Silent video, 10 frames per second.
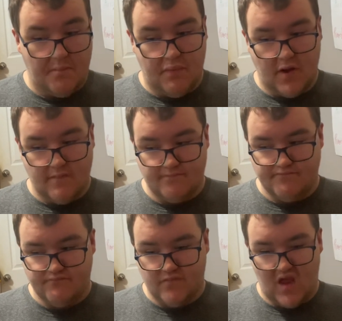But
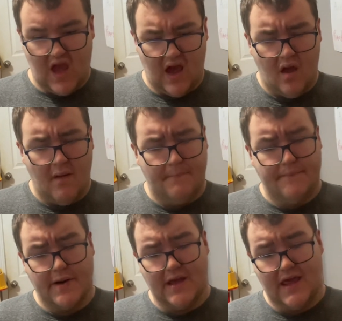yeah,
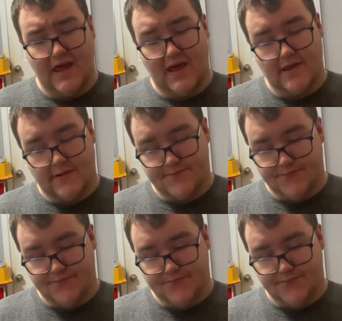but he has